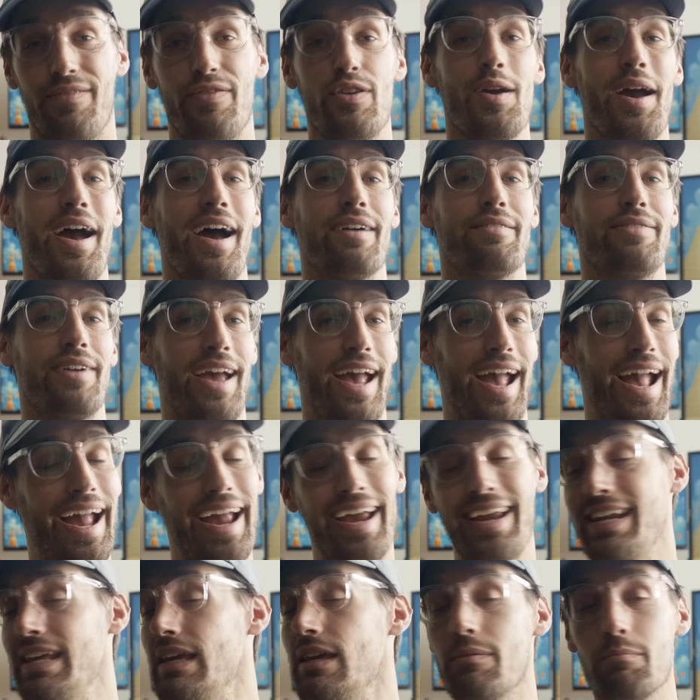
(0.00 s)
you have
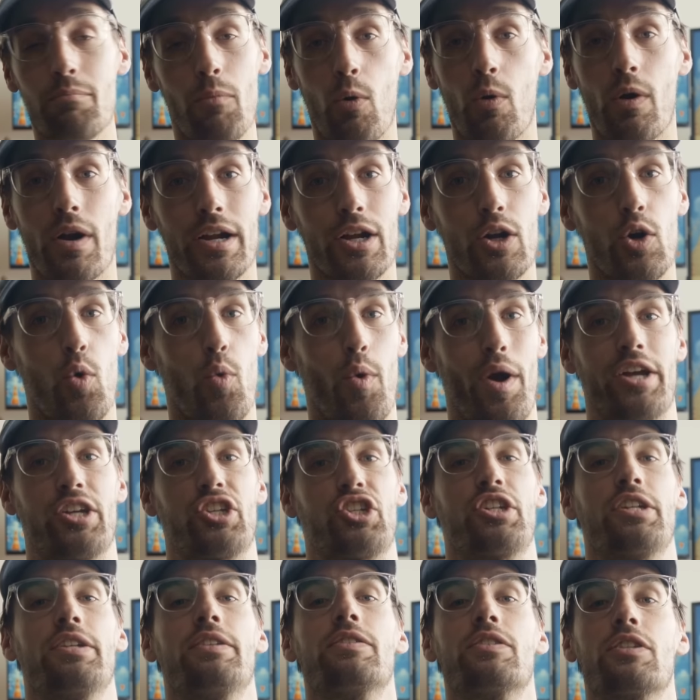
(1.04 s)
any more
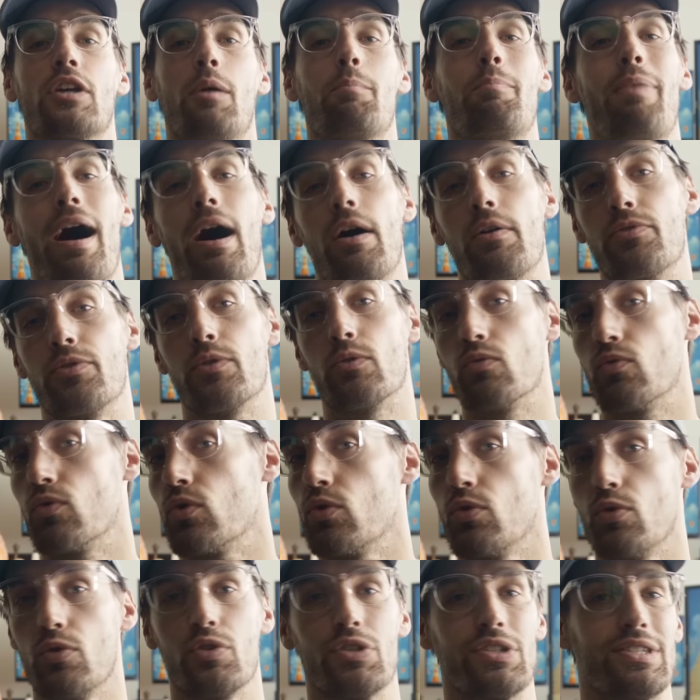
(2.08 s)
questions about the
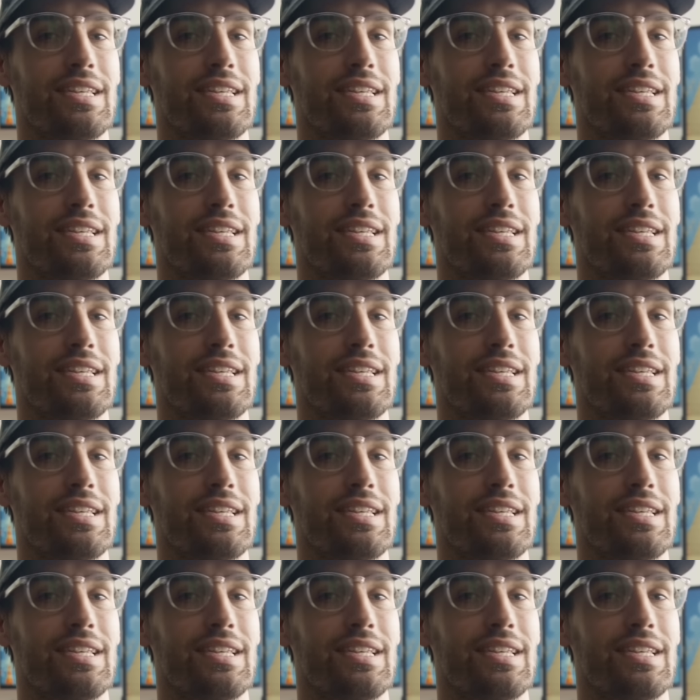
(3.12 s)
rules,